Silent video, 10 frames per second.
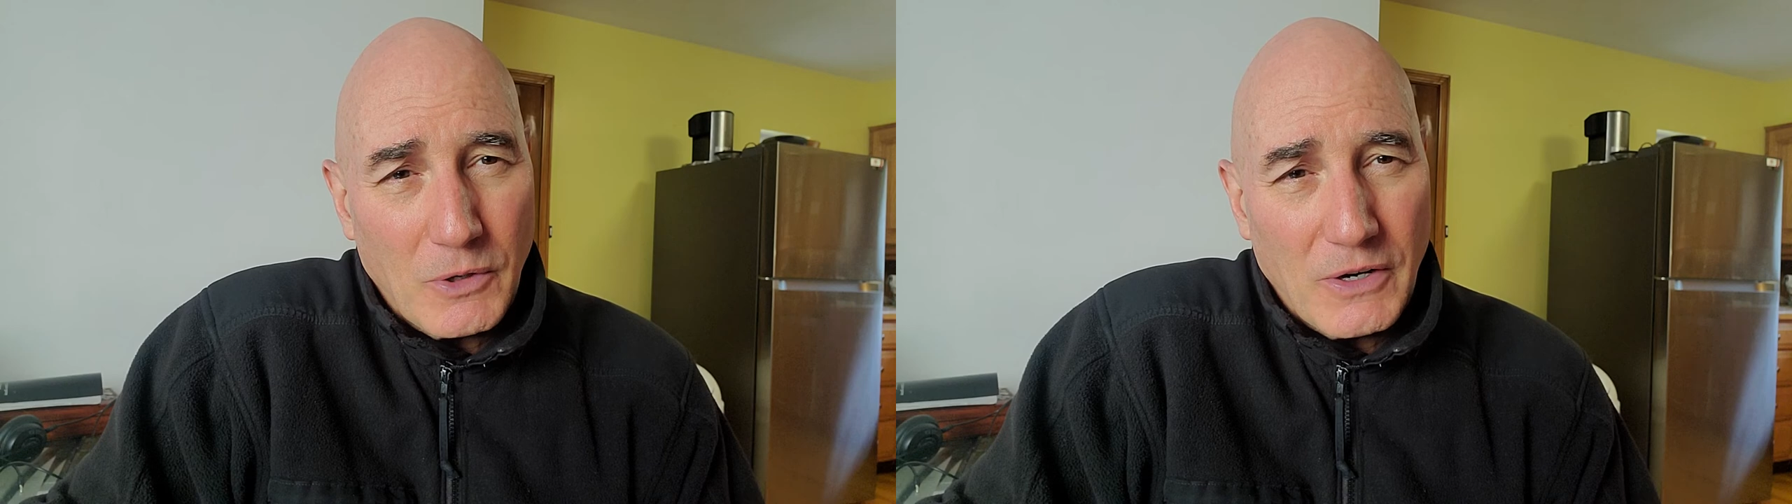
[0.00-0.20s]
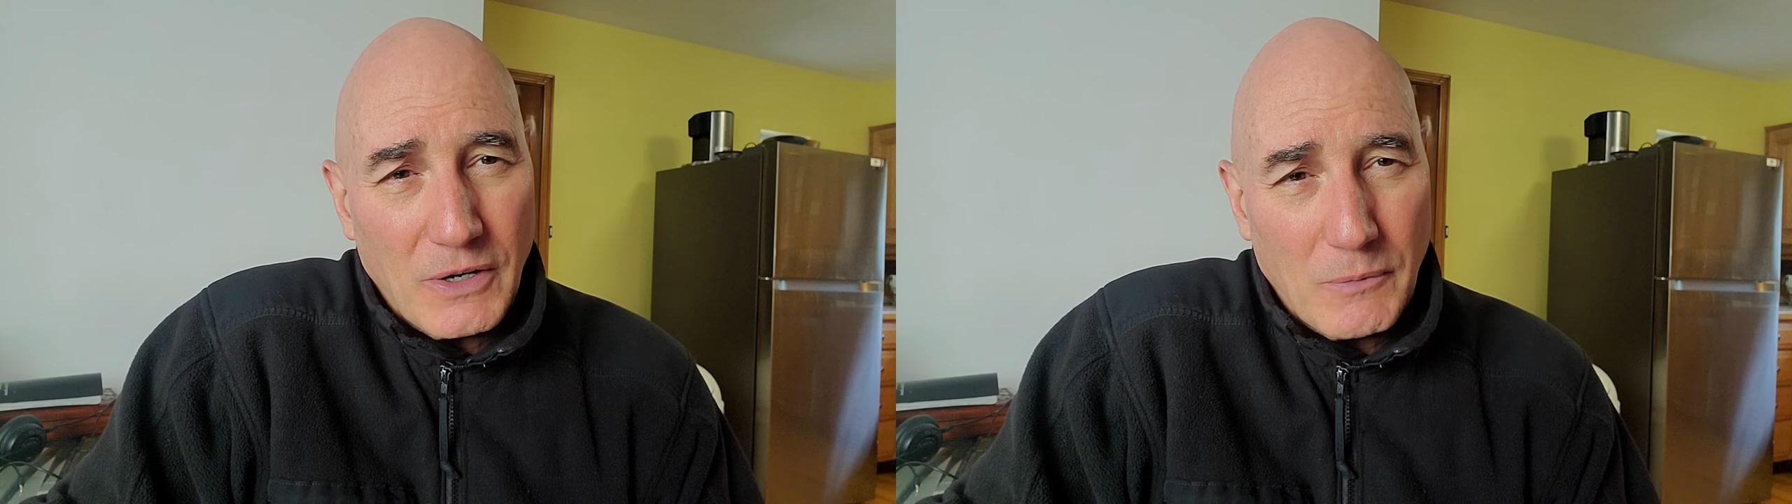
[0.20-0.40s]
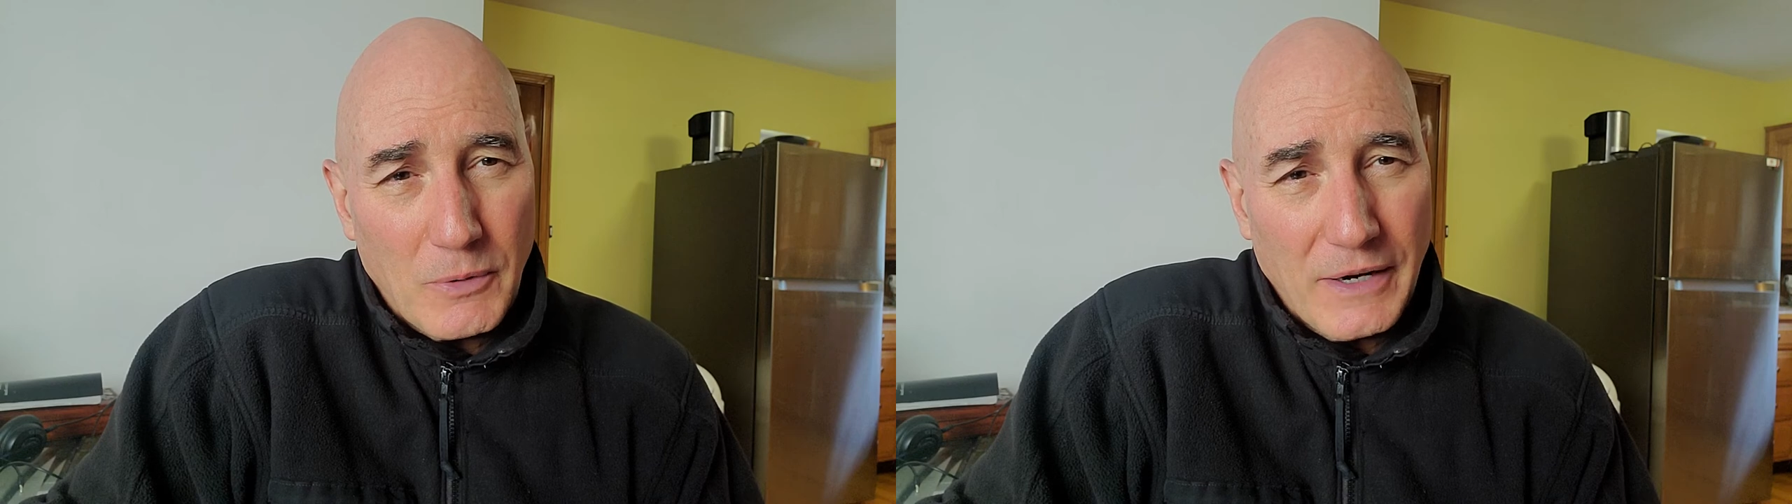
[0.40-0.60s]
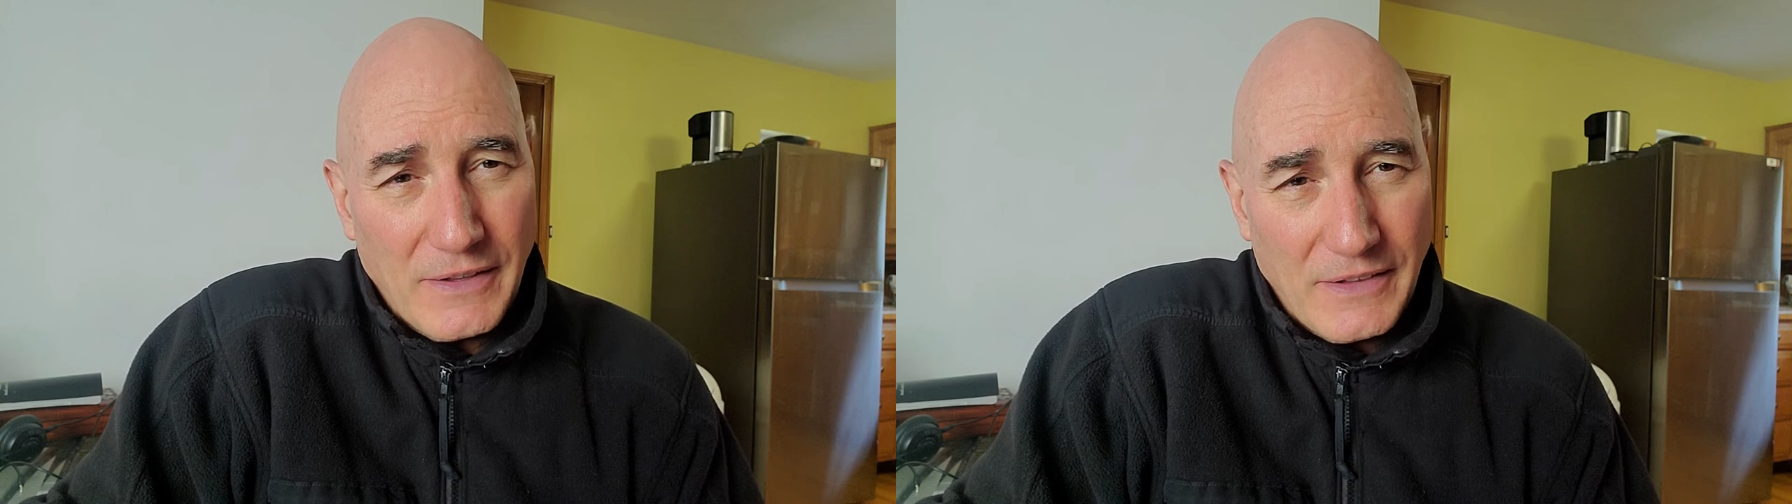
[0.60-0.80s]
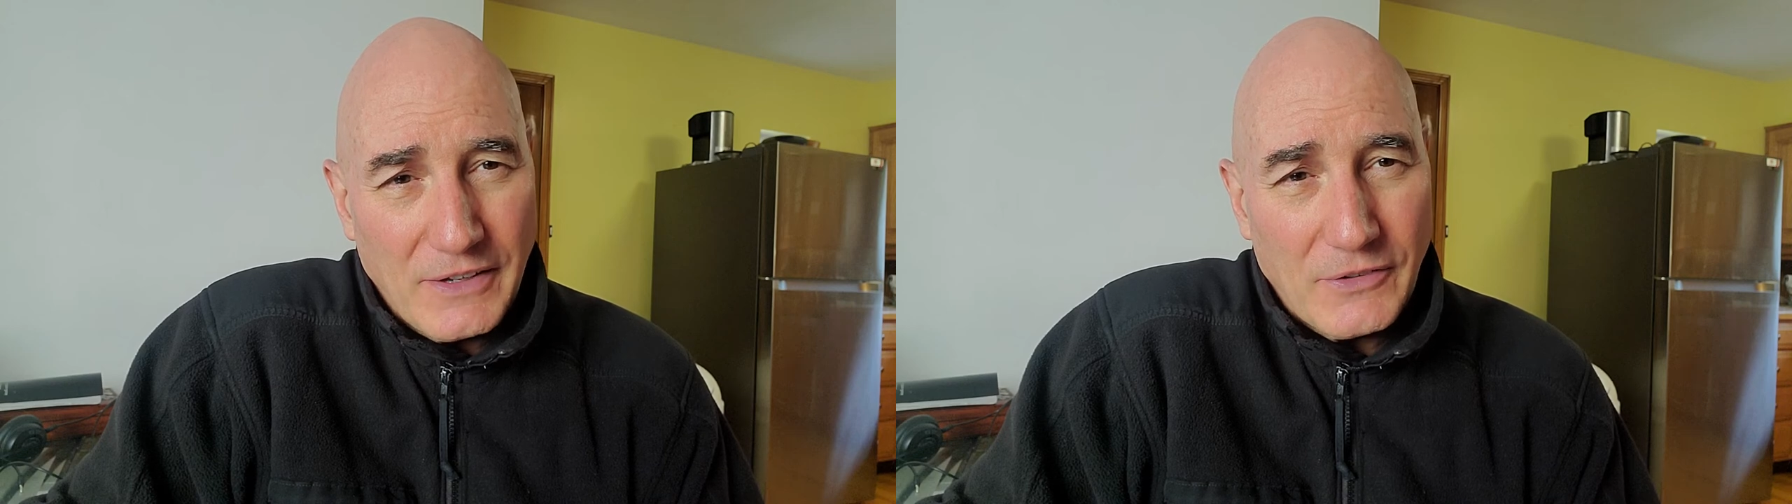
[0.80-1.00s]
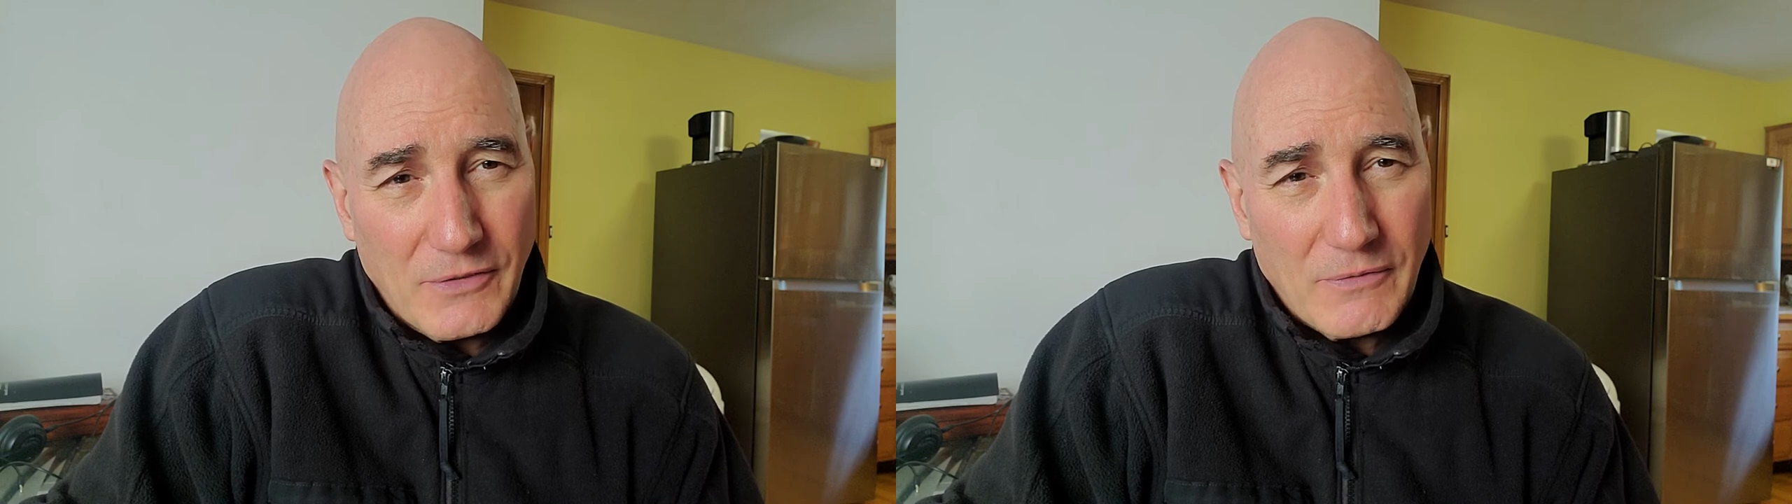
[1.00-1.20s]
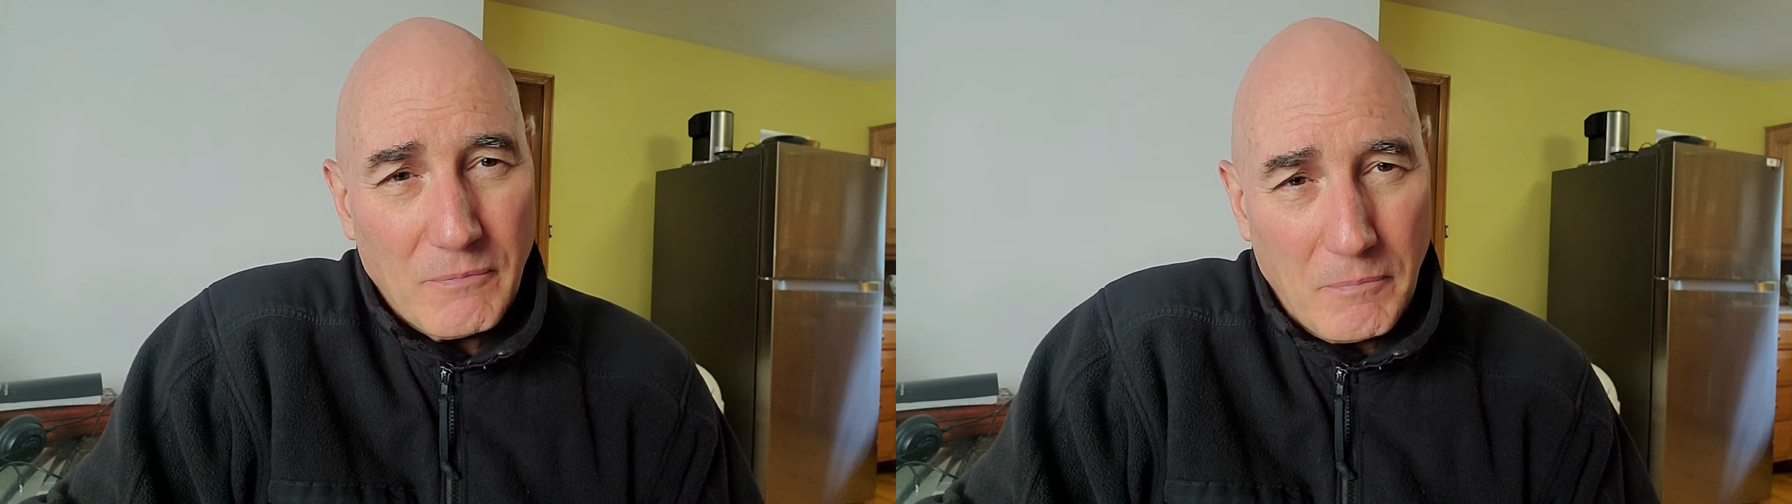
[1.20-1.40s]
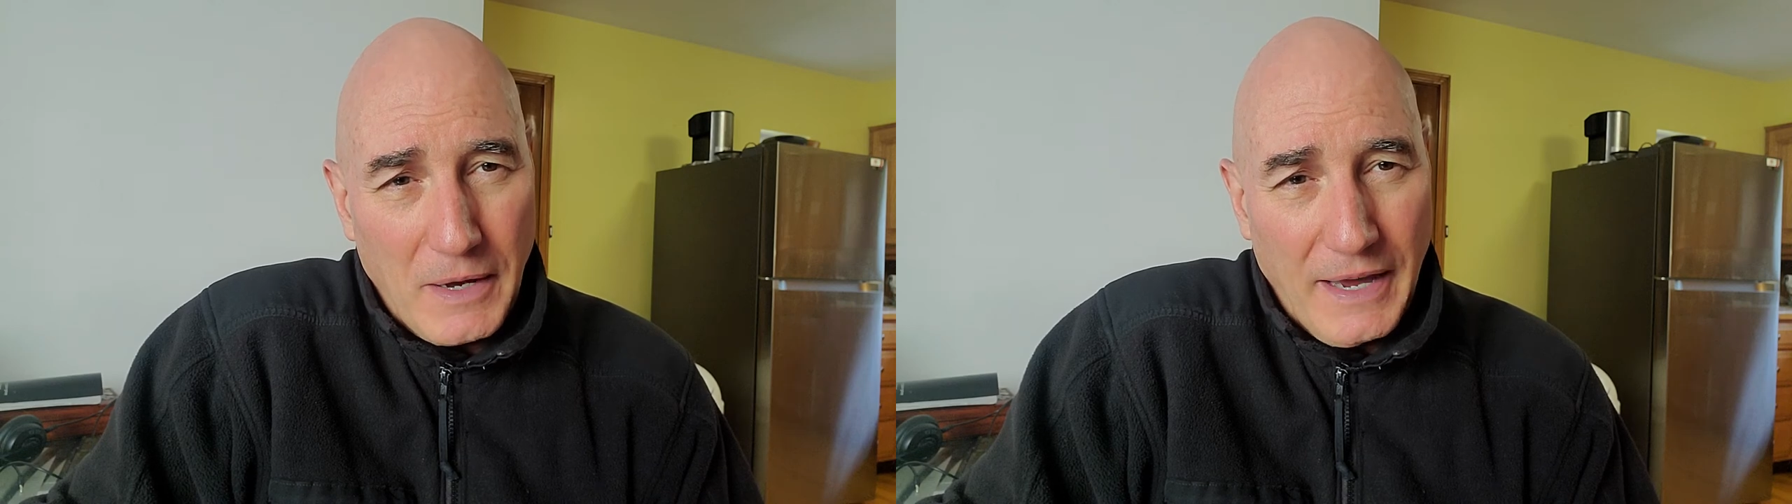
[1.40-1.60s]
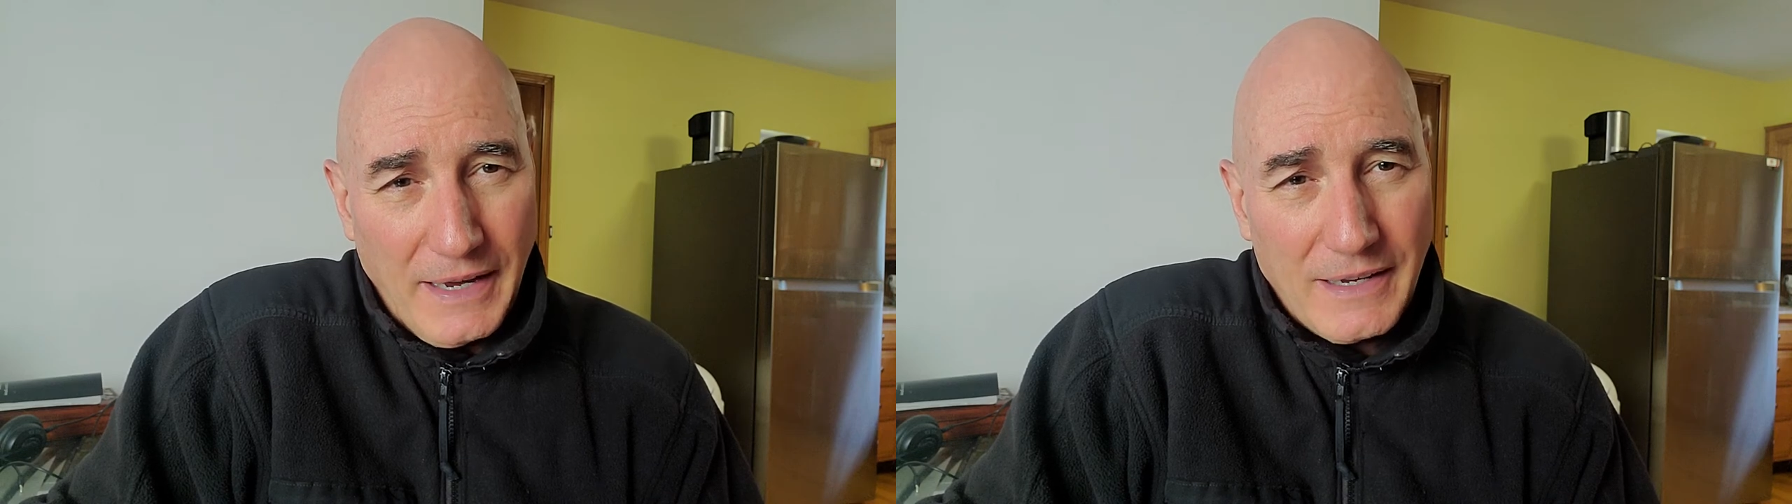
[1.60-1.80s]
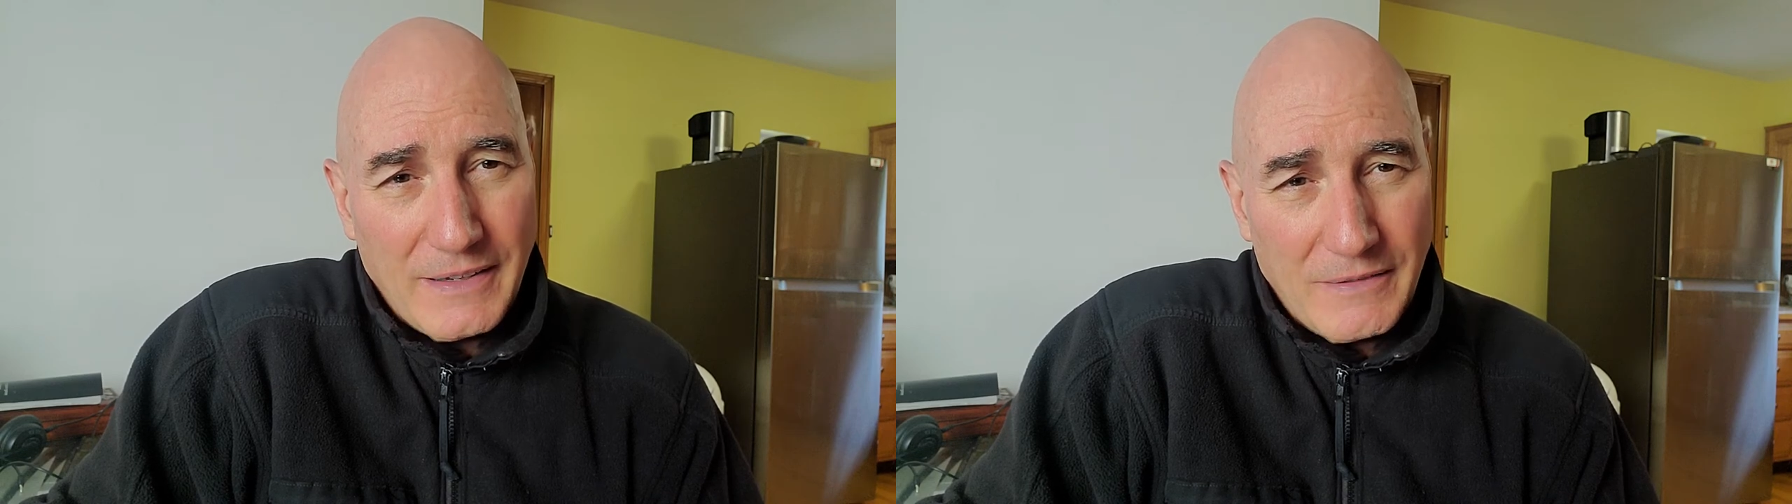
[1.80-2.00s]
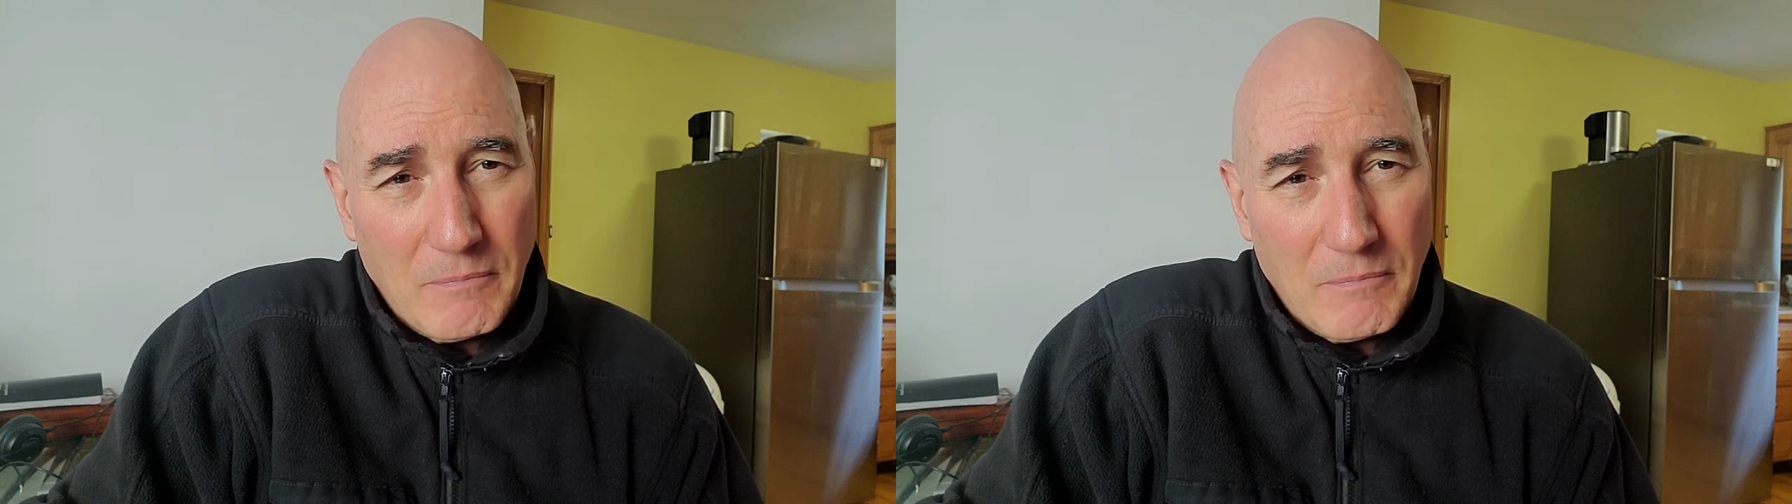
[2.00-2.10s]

we're going to bring this bike